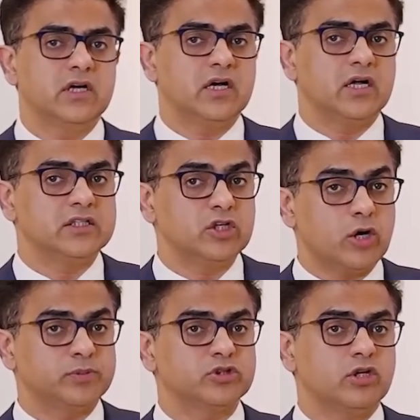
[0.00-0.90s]
the
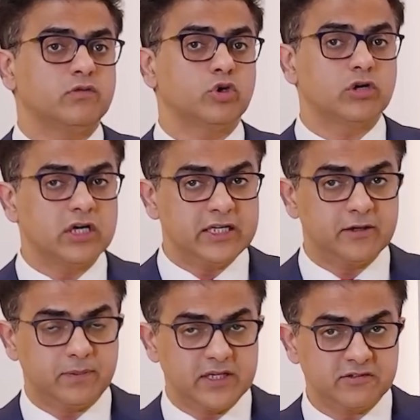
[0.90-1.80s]
option of total knee
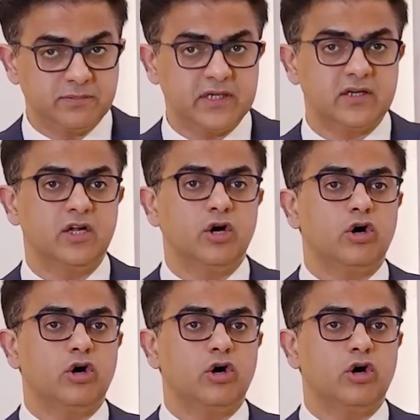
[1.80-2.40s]
replacement,